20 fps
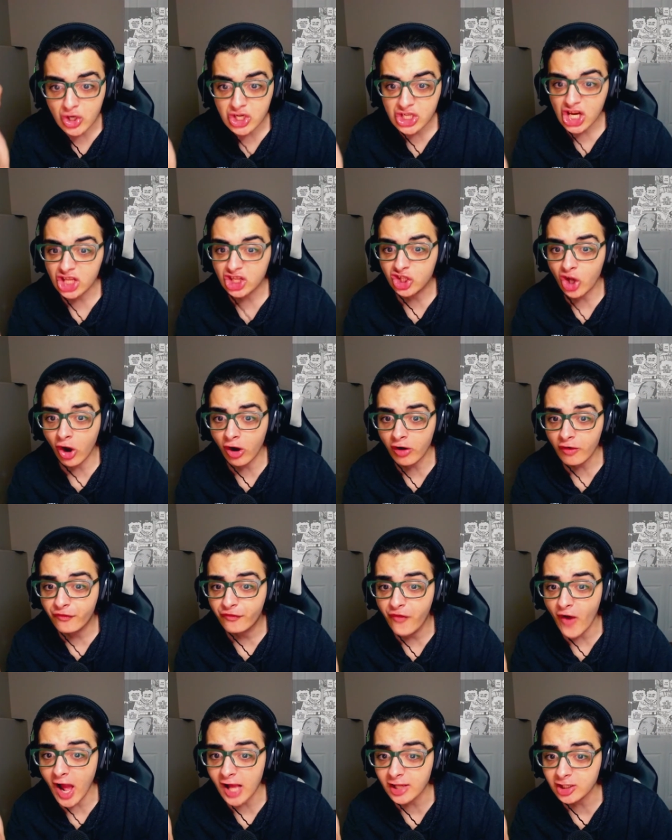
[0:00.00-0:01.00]
She turned
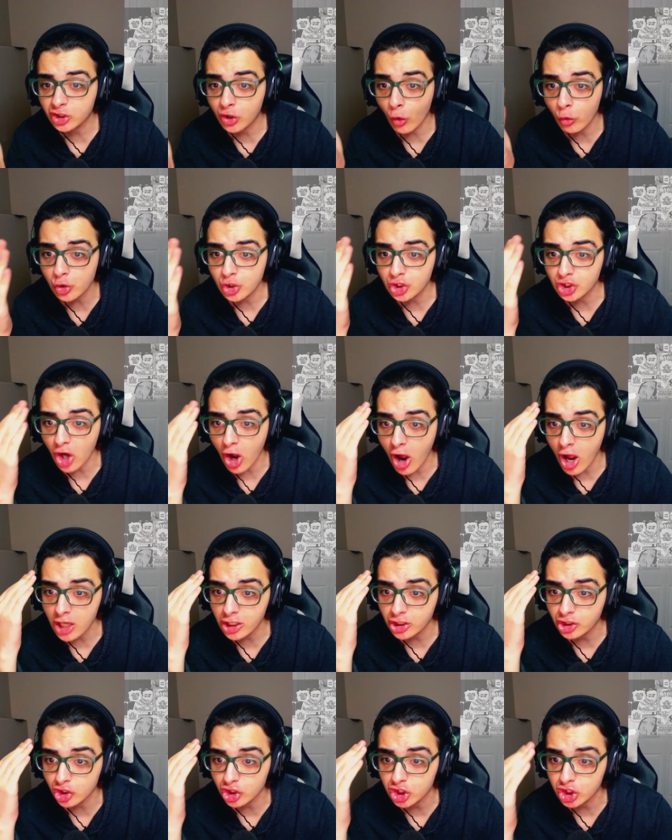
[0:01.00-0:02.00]
Vasco Shaw
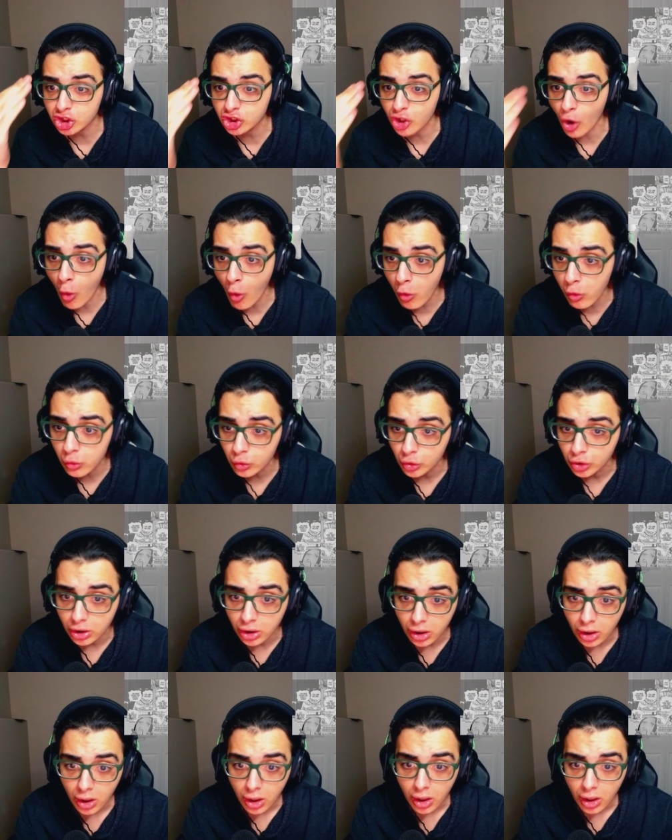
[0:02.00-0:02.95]
into stone,